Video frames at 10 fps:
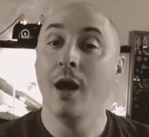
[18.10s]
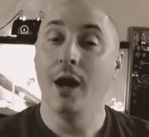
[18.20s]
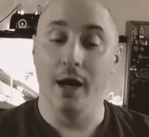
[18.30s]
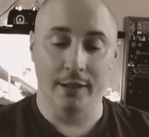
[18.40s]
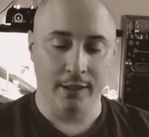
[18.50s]

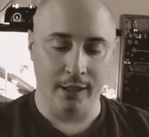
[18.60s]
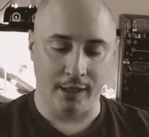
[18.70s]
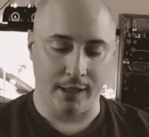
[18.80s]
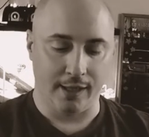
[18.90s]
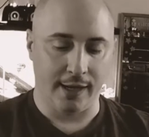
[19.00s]
A
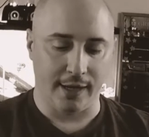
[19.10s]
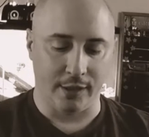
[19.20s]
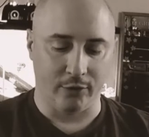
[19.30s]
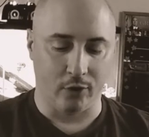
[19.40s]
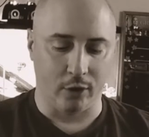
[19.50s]
king had a
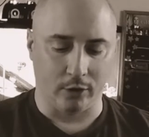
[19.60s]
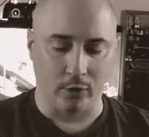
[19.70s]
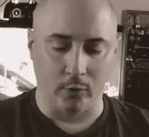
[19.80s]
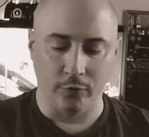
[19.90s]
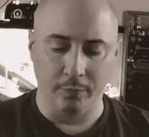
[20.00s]
daughter
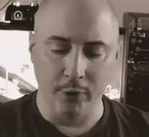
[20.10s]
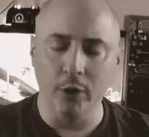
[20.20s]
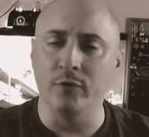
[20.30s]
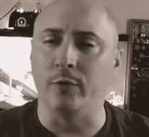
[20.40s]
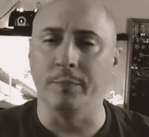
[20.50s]
who was
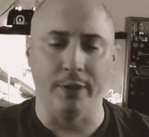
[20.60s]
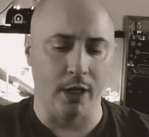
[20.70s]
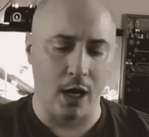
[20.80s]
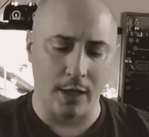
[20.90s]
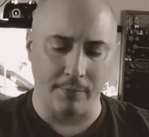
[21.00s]
beautiful
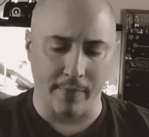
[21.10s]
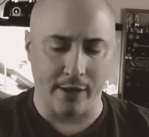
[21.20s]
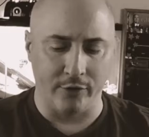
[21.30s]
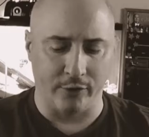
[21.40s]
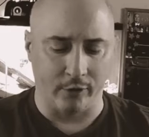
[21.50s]
beyond
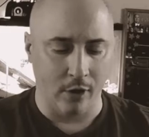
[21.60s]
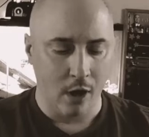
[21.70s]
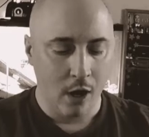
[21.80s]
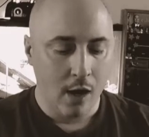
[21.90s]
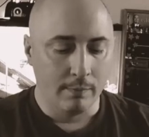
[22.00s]
measure,
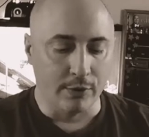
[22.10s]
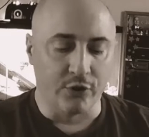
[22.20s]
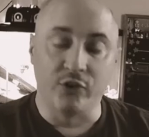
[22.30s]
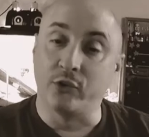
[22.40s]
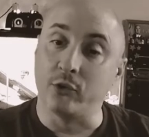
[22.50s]
but
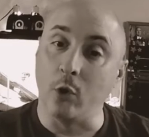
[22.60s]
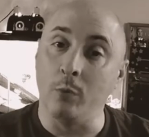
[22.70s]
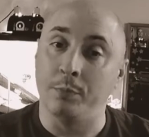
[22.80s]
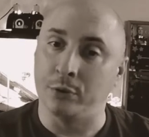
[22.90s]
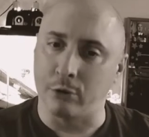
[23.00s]
so
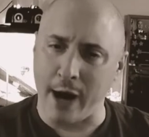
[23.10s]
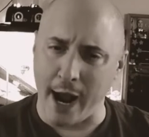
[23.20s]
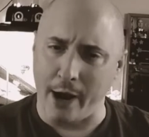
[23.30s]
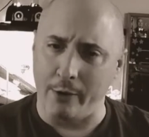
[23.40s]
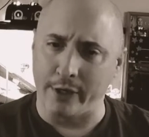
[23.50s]

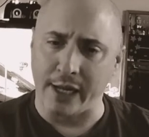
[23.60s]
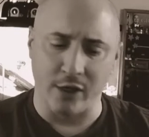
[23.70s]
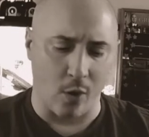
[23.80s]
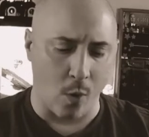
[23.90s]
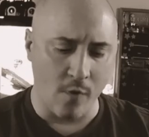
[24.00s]
proud and
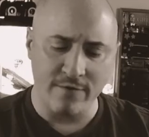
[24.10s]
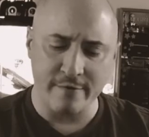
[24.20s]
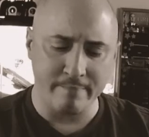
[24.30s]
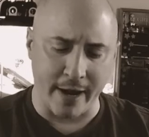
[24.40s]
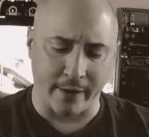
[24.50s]

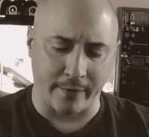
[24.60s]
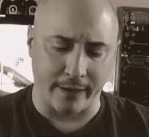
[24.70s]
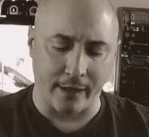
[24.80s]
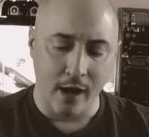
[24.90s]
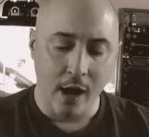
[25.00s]

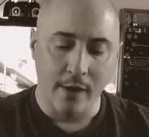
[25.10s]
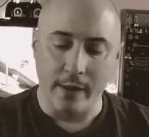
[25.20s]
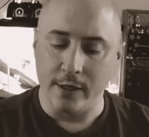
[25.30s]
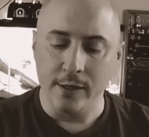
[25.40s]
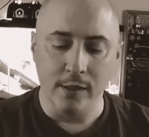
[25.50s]
overbearing
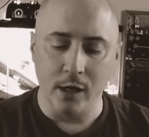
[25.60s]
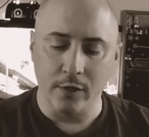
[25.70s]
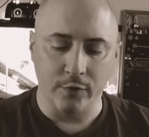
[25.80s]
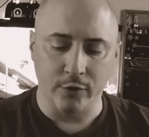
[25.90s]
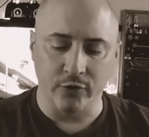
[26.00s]
that none
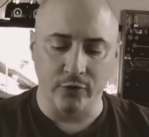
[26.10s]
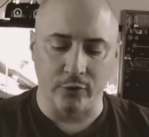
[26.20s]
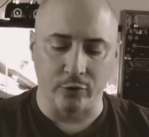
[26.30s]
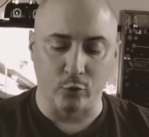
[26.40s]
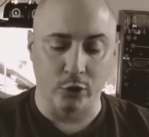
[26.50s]
of her
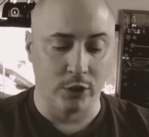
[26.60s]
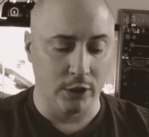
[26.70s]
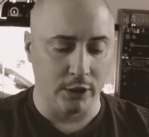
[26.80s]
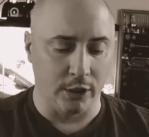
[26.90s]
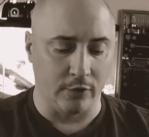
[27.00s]
suitors were good
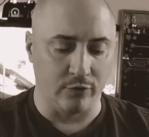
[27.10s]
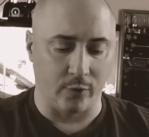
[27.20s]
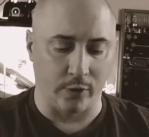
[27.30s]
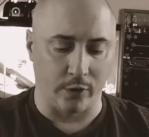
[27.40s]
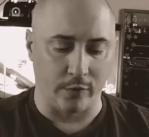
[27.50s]
enough
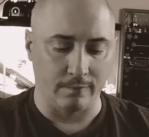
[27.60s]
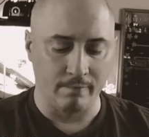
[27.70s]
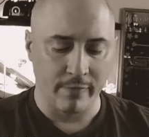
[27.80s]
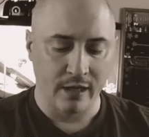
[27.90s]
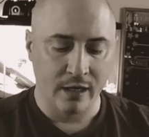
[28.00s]
for her.
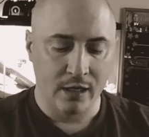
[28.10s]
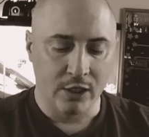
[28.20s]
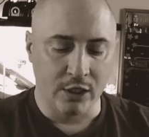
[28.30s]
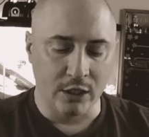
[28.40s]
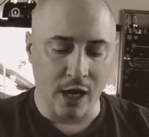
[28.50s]

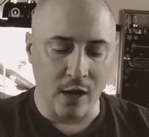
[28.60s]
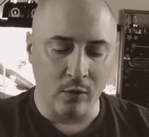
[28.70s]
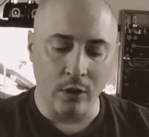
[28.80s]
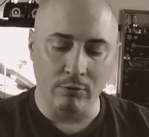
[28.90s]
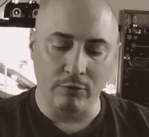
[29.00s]
She not
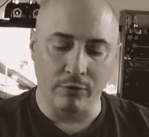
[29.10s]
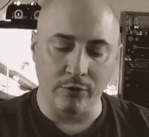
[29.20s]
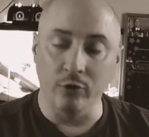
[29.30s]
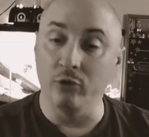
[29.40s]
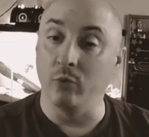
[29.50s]
only
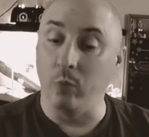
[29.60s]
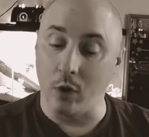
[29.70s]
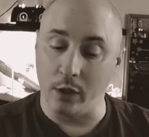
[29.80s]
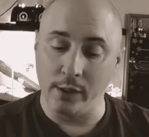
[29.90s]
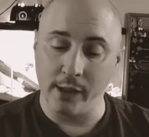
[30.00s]
refused
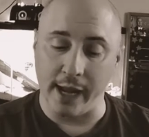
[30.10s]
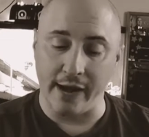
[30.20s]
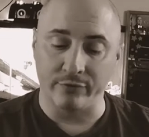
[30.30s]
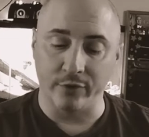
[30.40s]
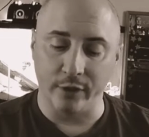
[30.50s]
one
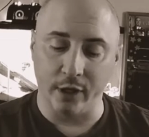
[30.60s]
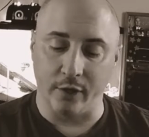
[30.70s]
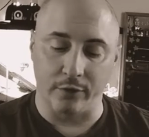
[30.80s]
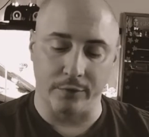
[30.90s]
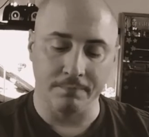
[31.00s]
after the
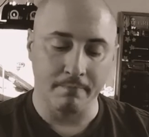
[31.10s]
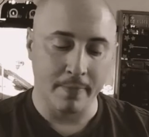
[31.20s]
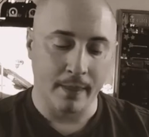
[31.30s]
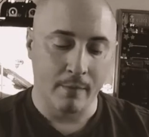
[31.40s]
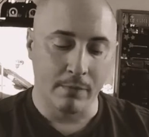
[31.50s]
other,
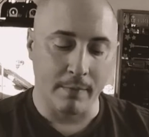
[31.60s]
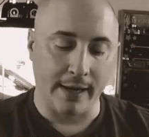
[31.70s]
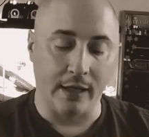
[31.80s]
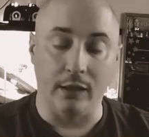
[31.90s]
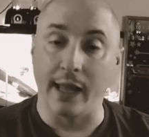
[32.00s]
but
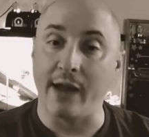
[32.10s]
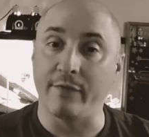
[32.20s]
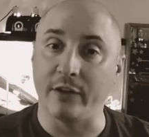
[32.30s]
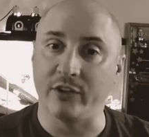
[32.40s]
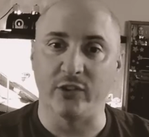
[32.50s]
made a
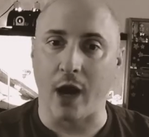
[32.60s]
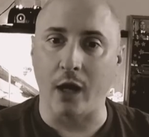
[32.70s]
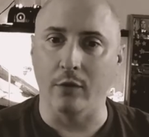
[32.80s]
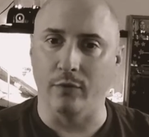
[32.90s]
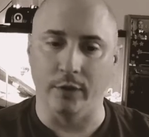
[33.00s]
laughing stock
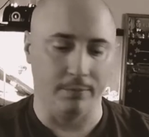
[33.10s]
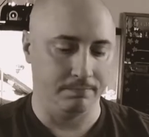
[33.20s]
of them.